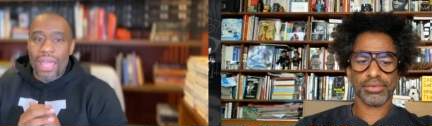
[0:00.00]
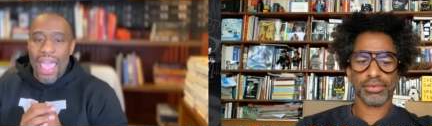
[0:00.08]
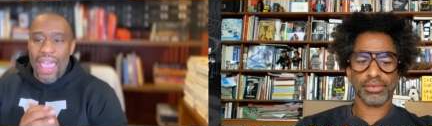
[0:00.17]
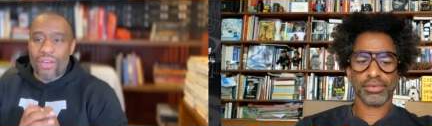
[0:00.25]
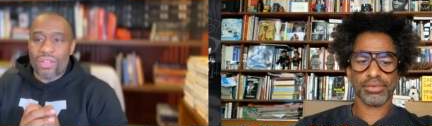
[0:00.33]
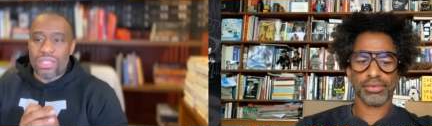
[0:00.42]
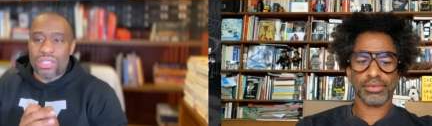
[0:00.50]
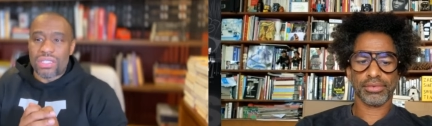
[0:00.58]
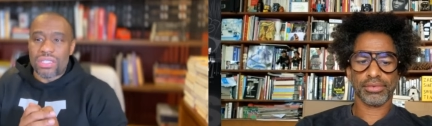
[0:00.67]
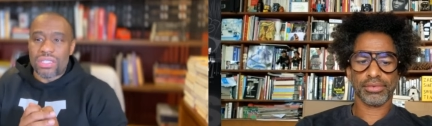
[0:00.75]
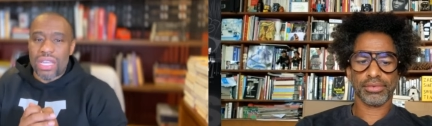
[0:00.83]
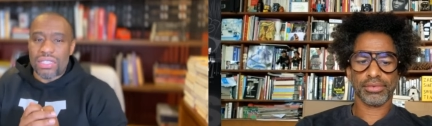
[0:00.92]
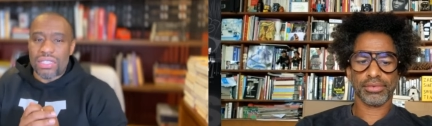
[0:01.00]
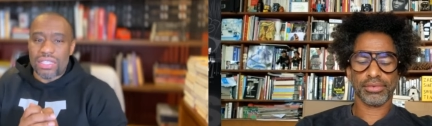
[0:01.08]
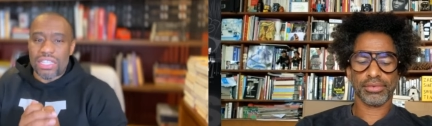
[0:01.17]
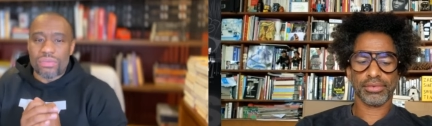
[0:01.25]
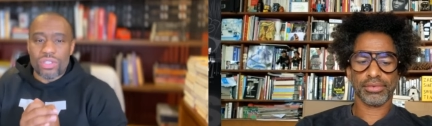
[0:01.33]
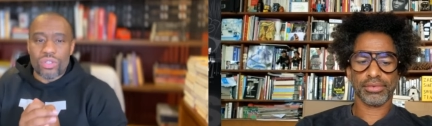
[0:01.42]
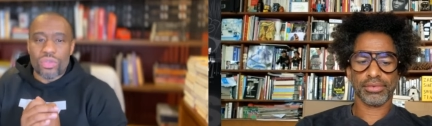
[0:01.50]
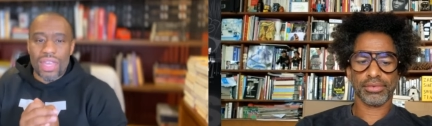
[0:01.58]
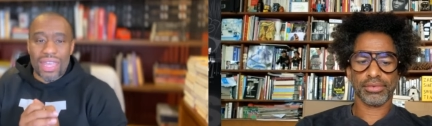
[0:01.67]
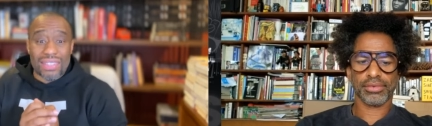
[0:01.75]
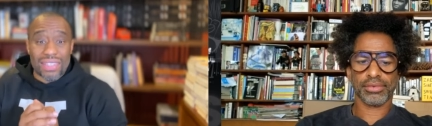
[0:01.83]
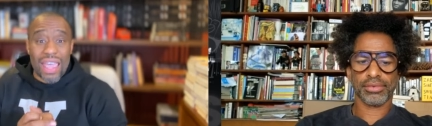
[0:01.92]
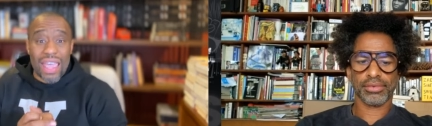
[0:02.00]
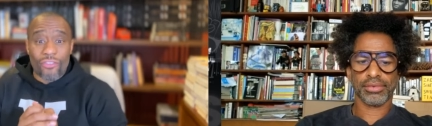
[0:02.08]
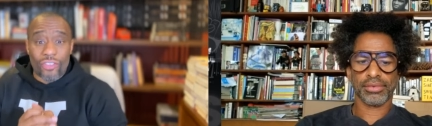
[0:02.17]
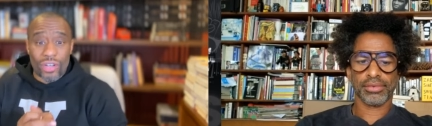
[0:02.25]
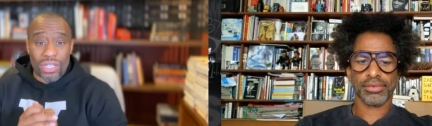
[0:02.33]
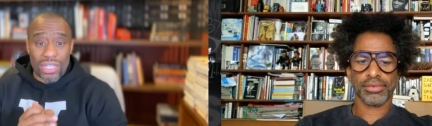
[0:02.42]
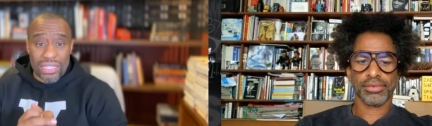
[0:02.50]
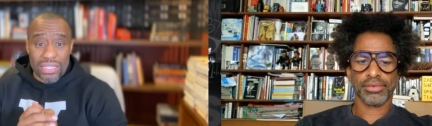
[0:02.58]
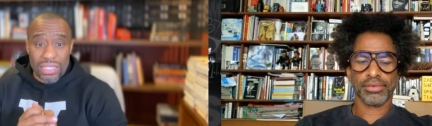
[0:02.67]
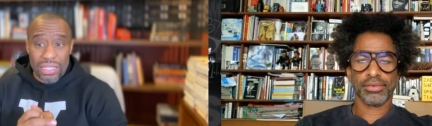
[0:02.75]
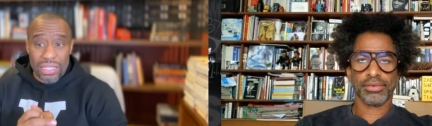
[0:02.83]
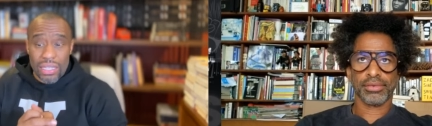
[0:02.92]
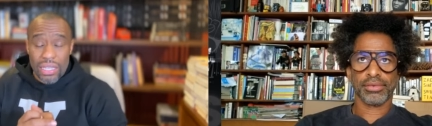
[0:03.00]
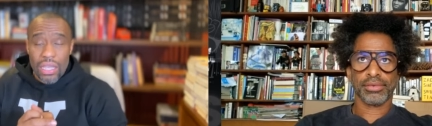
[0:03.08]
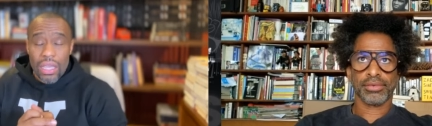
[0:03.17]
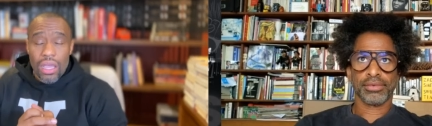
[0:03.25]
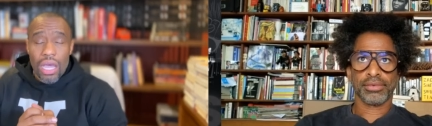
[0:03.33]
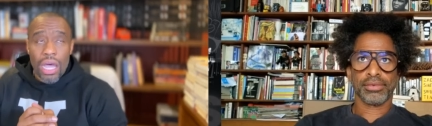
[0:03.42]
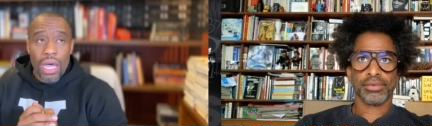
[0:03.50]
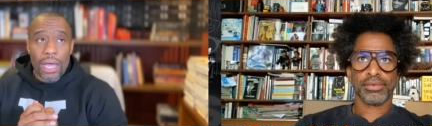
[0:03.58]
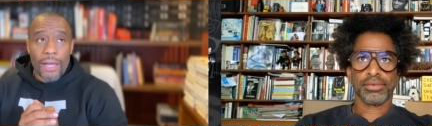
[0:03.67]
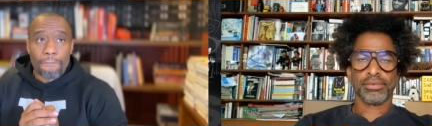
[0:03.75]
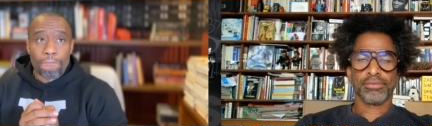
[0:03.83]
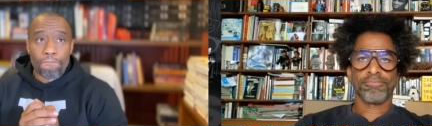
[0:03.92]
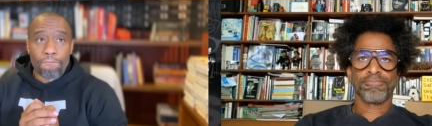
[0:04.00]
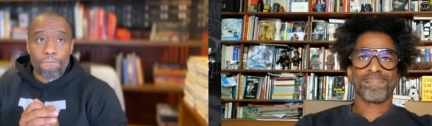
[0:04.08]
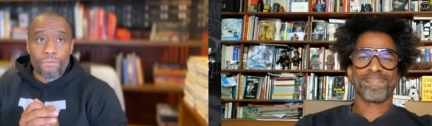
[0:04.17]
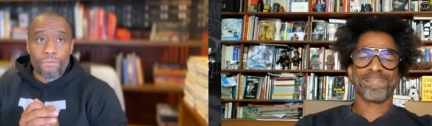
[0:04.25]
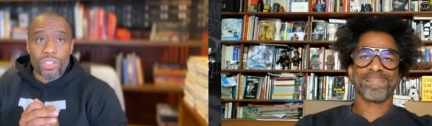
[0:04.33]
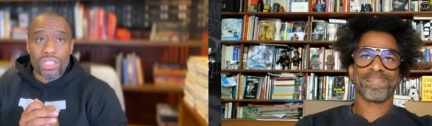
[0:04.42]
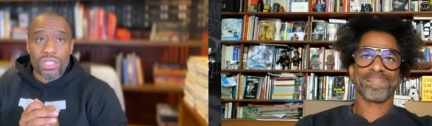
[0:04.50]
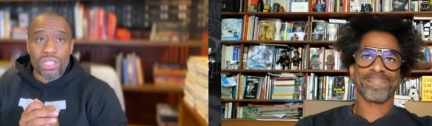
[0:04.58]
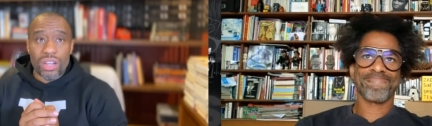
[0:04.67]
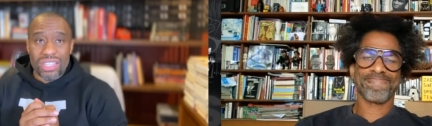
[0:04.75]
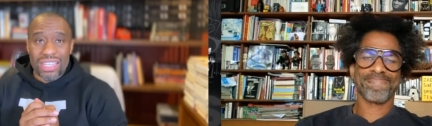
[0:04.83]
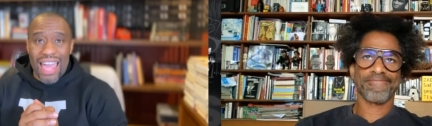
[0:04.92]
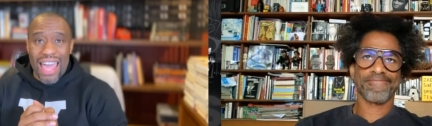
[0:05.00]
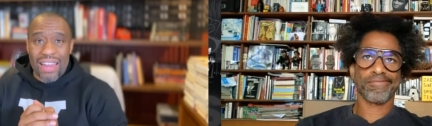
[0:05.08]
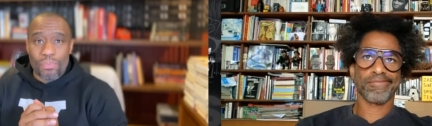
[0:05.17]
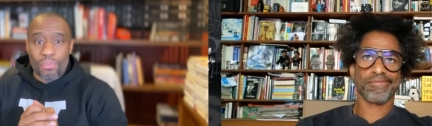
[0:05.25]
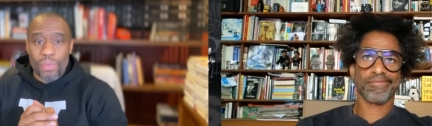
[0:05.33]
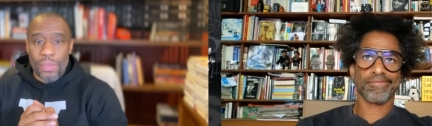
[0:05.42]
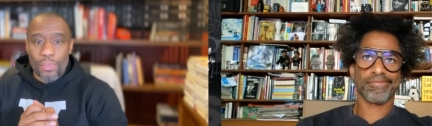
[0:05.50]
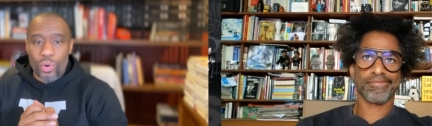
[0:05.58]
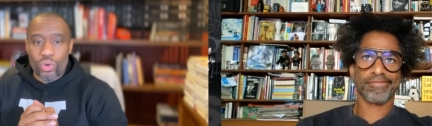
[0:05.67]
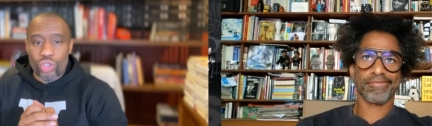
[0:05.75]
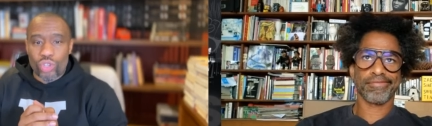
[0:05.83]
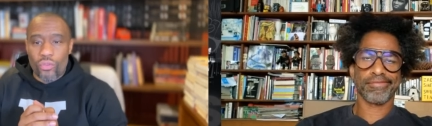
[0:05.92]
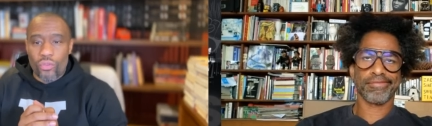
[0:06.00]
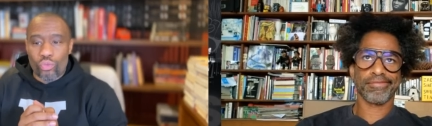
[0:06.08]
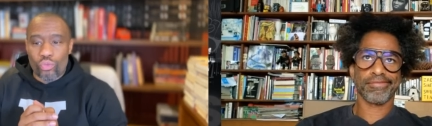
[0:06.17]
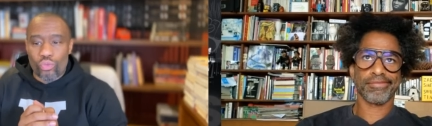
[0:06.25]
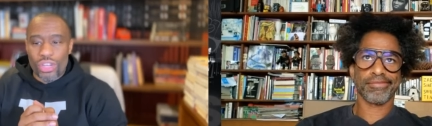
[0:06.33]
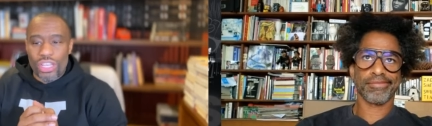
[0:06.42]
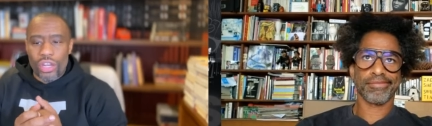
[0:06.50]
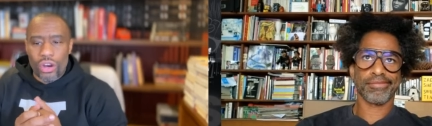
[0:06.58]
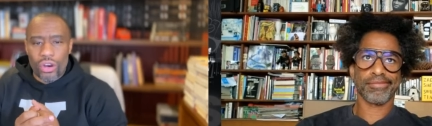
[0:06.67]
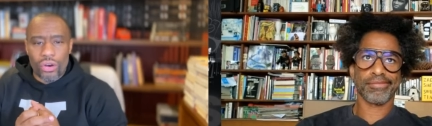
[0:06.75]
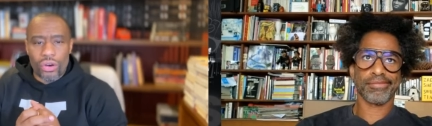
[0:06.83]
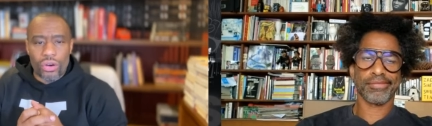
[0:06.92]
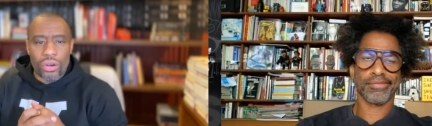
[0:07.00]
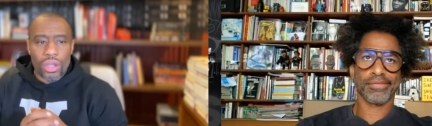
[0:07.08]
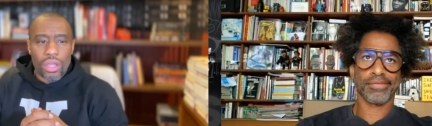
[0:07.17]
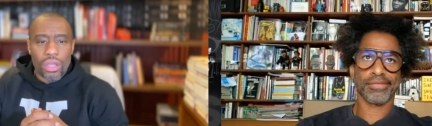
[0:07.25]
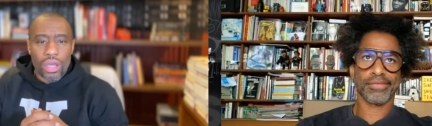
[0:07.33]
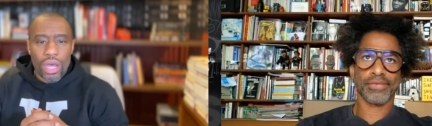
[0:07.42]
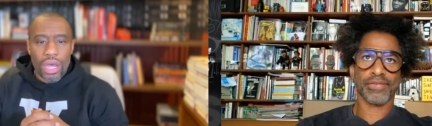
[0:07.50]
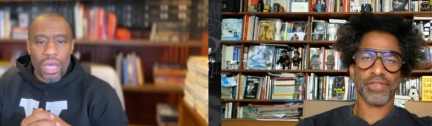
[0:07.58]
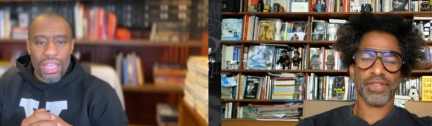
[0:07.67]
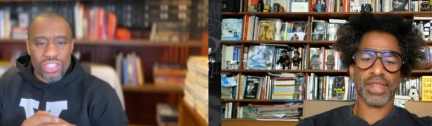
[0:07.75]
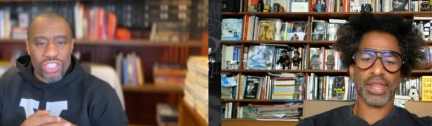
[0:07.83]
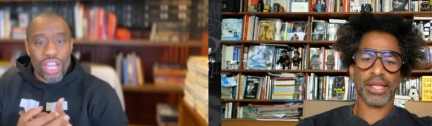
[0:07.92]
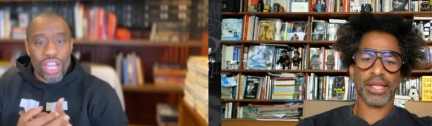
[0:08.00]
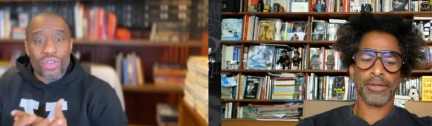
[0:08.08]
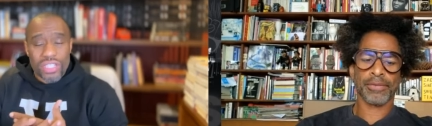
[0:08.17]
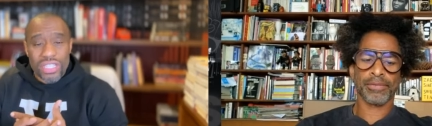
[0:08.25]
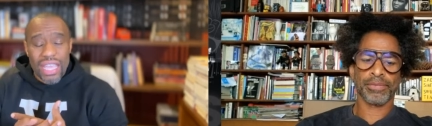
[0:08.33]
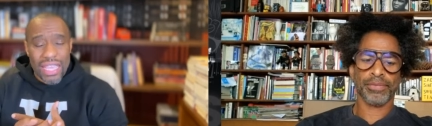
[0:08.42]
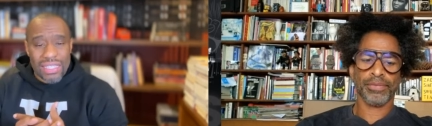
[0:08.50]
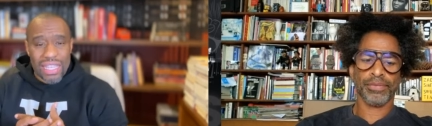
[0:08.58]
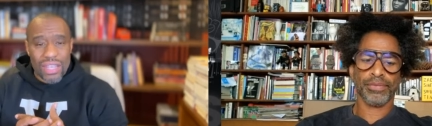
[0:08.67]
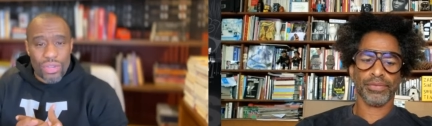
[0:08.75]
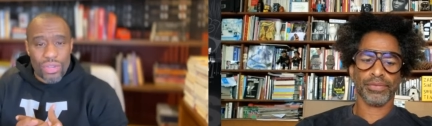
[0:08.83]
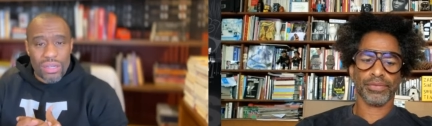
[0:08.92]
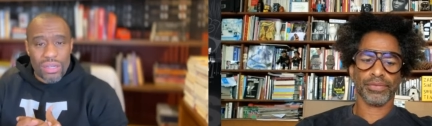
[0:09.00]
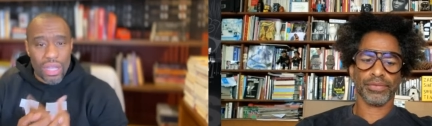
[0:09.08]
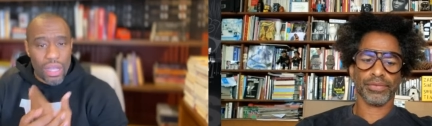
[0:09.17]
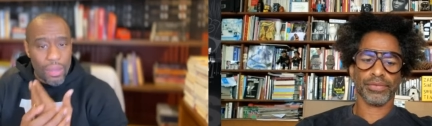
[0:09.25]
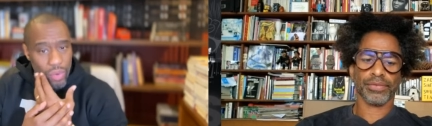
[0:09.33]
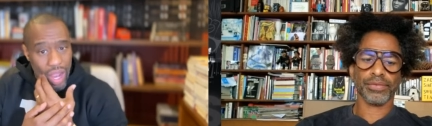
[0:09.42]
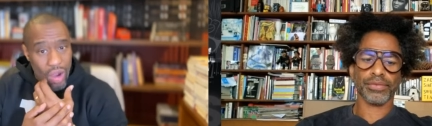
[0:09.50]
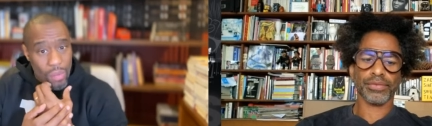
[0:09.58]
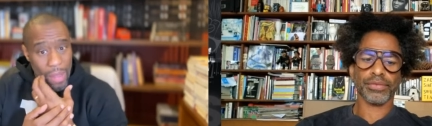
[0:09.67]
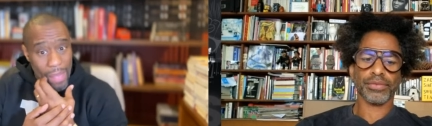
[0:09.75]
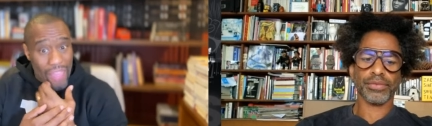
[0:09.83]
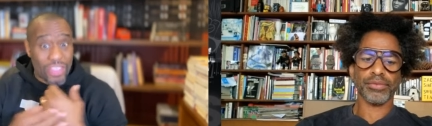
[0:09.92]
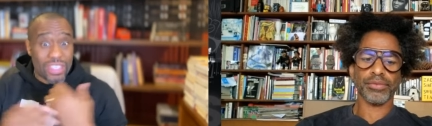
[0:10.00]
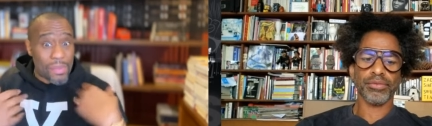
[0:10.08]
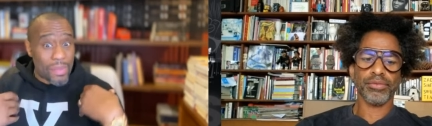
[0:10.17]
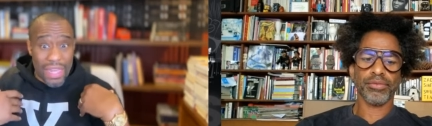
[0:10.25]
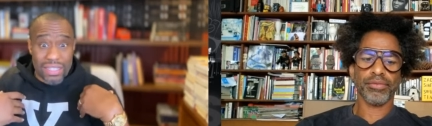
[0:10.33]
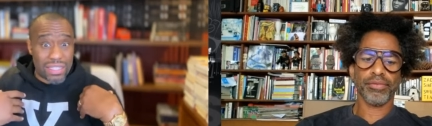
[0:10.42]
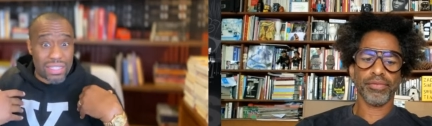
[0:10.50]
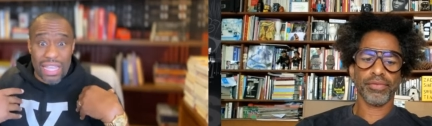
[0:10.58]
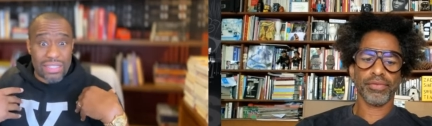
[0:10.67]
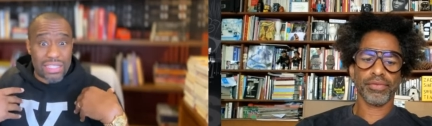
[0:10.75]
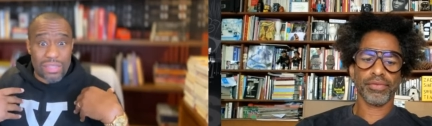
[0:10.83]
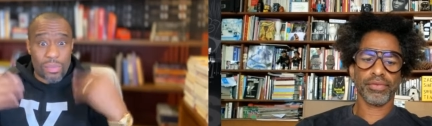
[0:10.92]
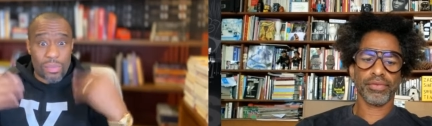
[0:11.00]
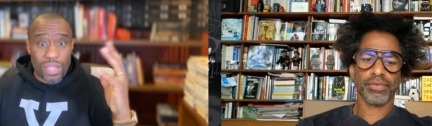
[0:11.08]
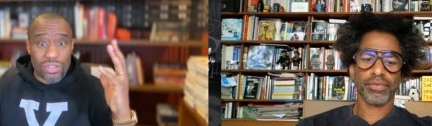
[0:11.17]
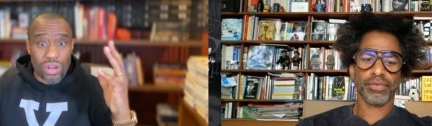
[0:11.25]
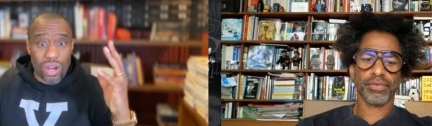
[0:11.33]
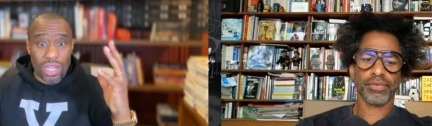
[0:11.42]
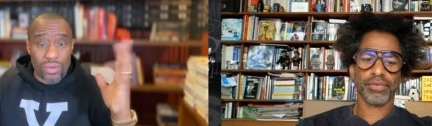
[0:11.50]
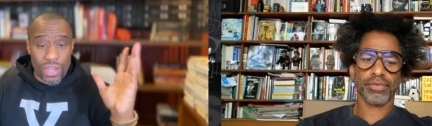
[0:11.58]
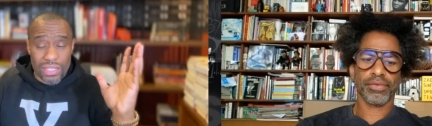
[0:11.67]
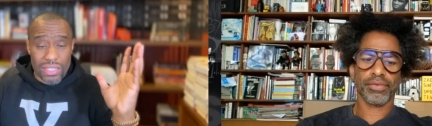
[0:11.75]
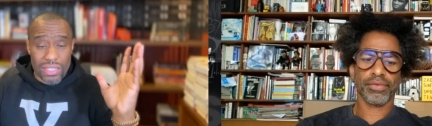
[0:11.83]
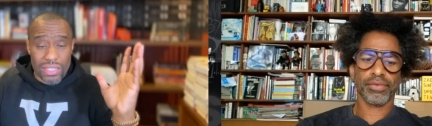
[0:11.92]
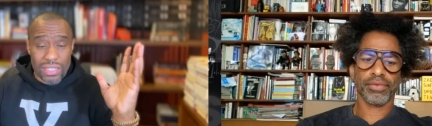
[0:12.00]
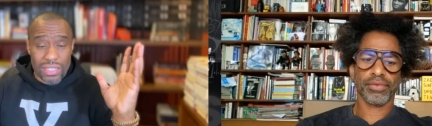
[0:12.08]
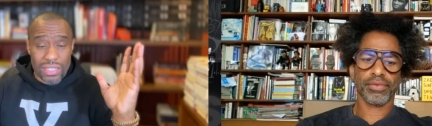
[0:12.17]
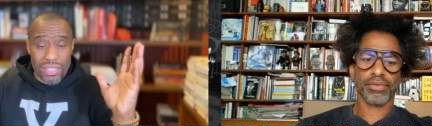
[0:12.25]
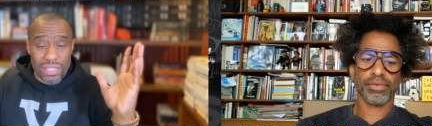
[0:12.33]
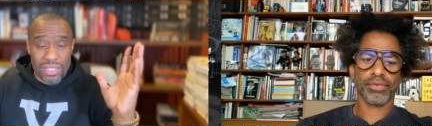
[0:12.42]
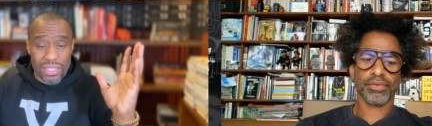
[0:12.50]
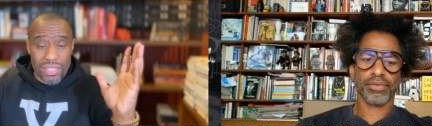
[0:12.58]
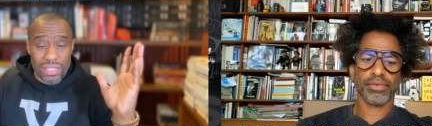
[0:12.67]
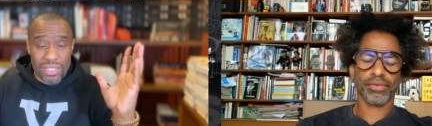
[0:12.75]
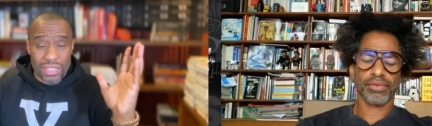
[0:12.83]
Speaker 1: Harris doesn't seem to do that as effortlessly. Um, she, there's a lot of people who don't read her uh, as generously as they read uh, Barack Obama. I think some of that is just sexism and patriarchy, racism, all that stuff. But